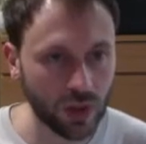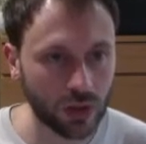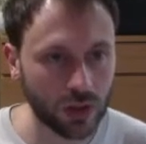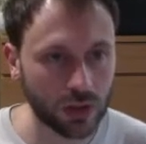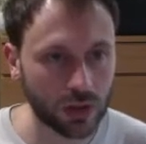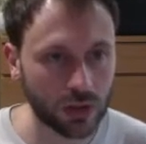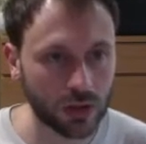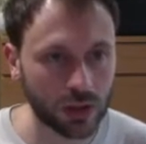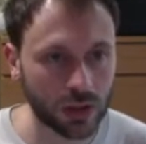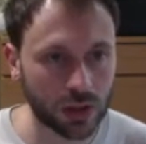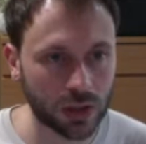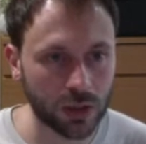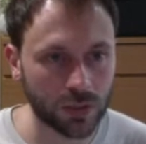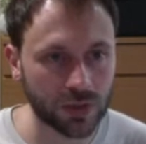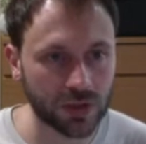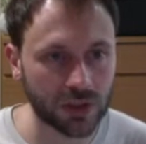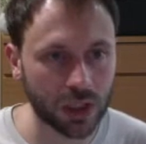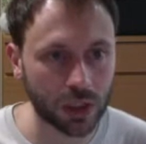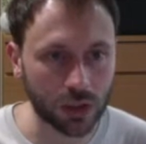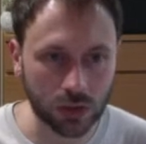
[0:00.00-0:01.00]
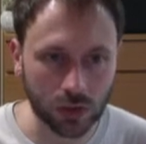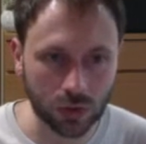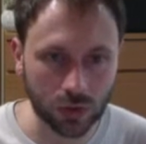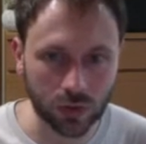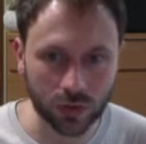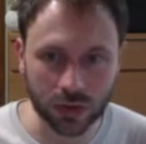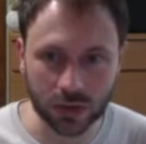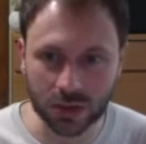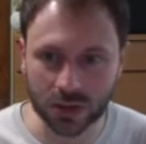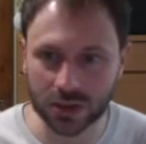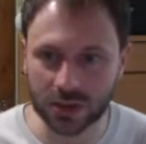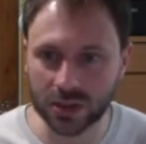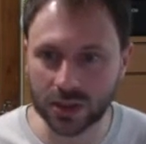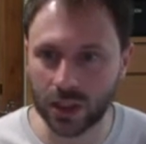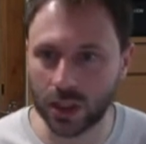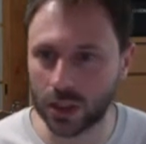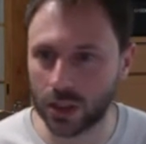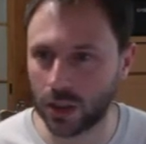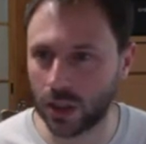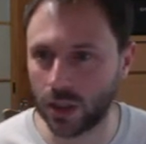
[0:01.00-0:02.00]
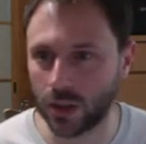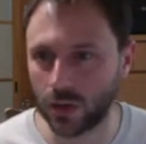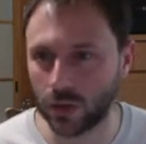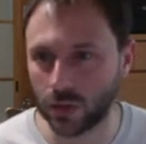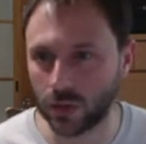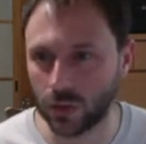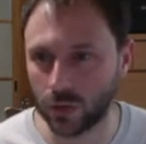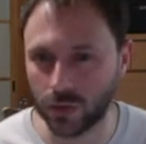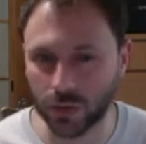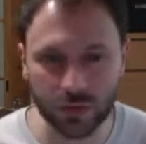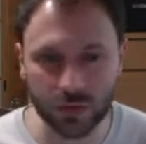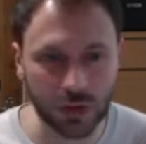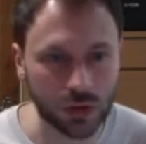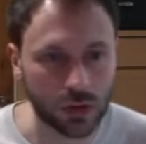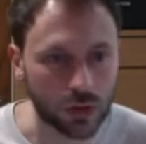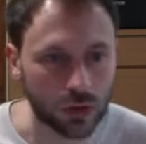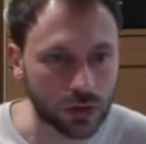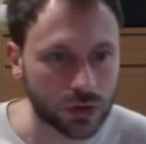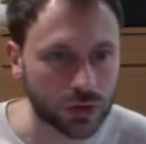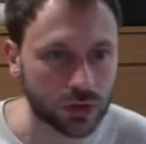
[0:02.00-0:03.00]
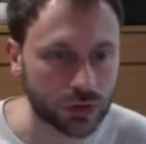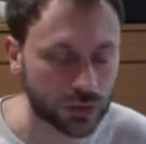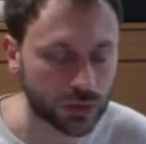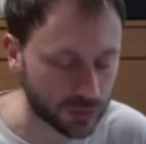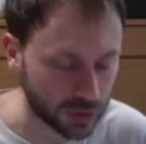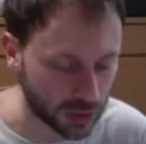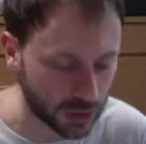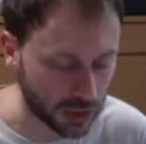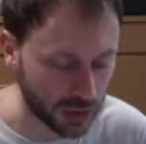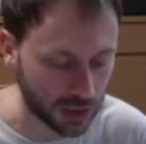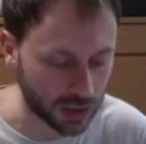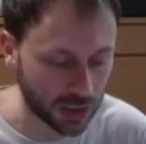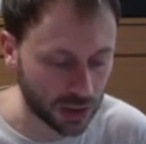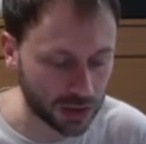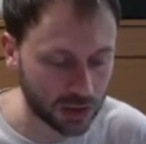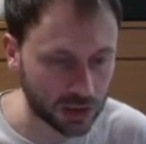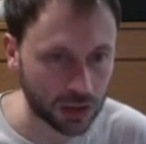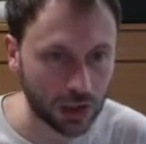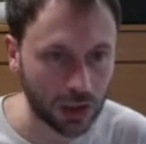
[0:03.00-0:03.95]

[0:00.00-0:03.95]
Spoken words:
the Clip Studio, which is like, I don't know, $50 or something like that,